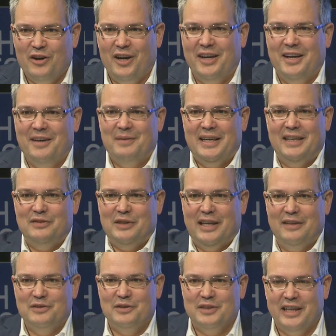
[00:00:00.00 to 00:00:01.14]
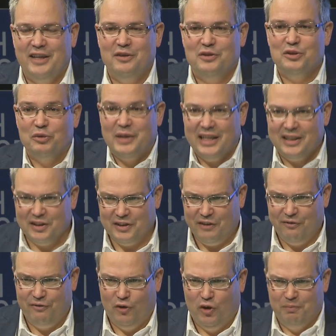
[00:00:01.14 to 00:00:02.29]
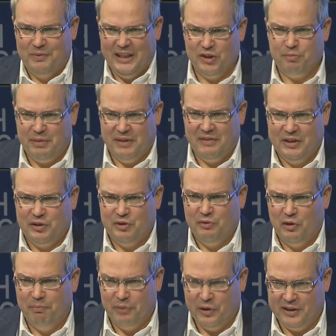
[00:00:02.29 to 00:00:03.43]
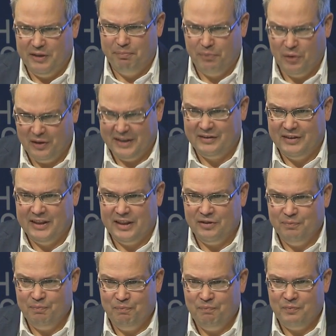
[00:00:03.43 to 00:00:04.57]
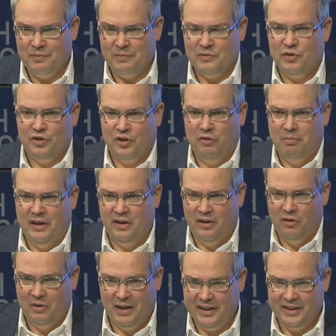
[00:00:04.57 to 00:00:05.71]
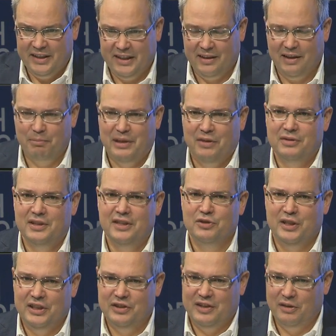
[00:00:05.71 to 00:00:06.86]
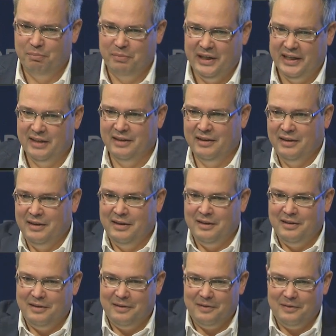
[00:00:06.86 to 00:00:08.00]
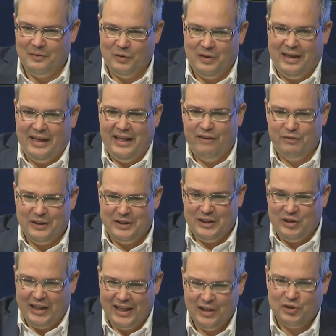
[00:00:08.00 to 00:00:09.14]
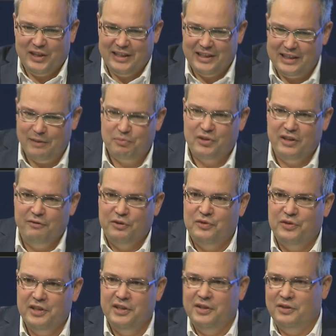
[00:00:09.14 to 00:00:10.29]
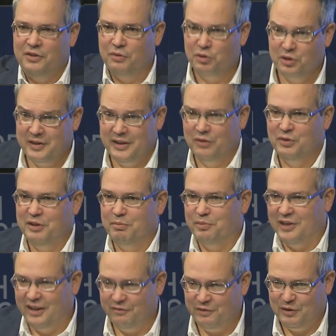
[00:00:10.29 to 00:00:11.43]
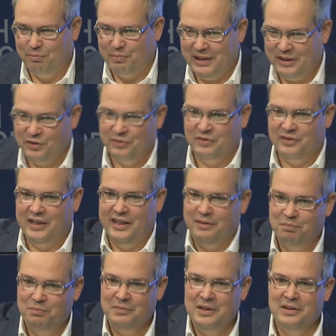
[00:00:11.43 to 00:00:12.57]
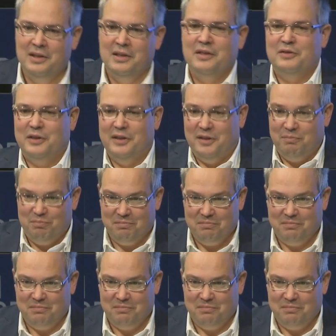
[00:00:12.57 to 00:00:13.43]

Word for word: Uh, and, and they together they form this spiritual body politics. So my whole idea about this is that by having these heads in captivity, you still deprive in the present time the